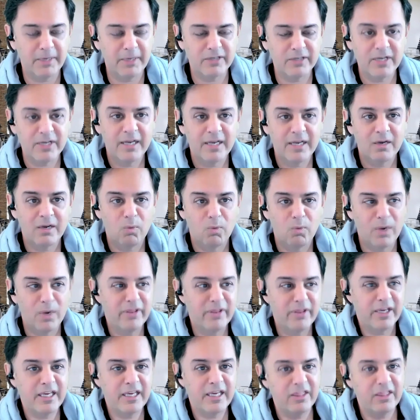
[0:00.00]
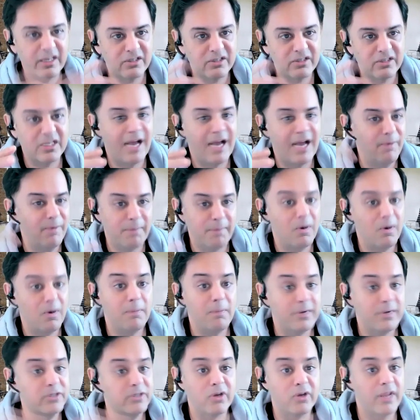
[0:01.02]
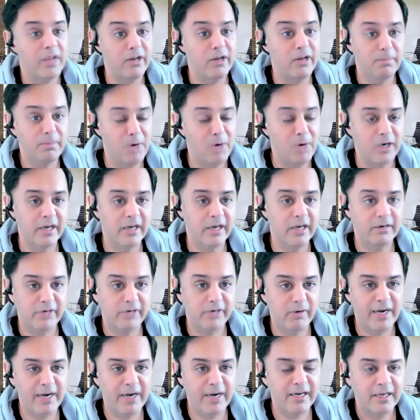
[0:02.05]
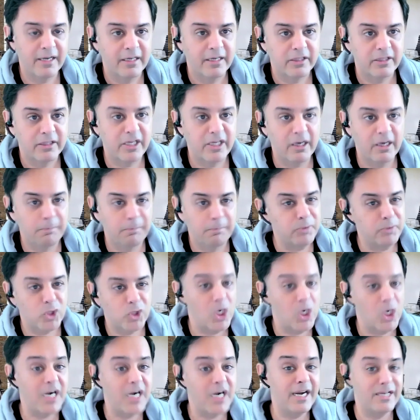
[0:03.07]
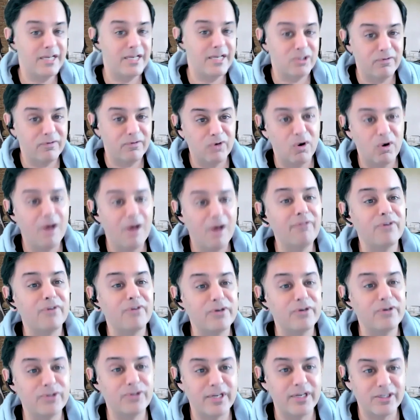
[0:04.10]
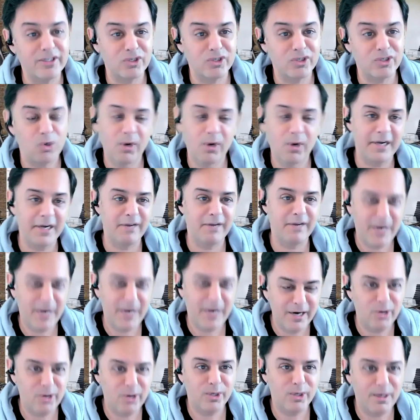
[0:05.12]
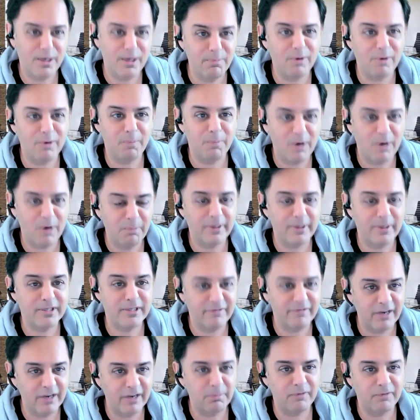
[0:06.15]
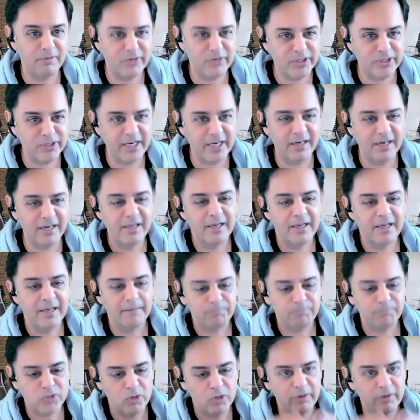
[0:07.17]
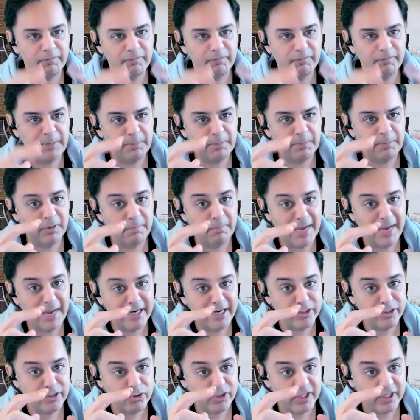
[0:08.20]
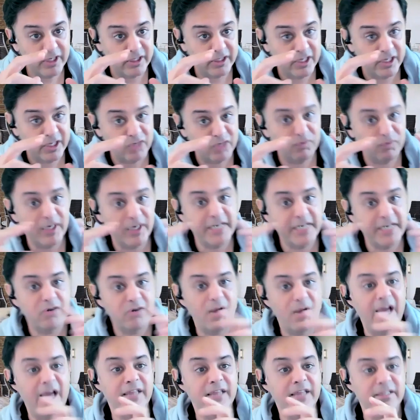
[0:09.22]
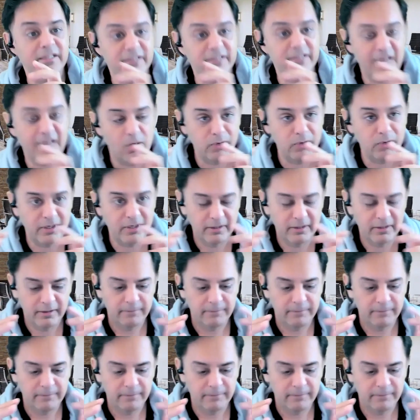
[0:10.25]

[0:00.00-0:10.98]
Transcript: because one of the key things is how many properties are there in the market, right? The absurdness of your offers is totally dependent on the number of properties available for sale. So if people manage to successfully drag this out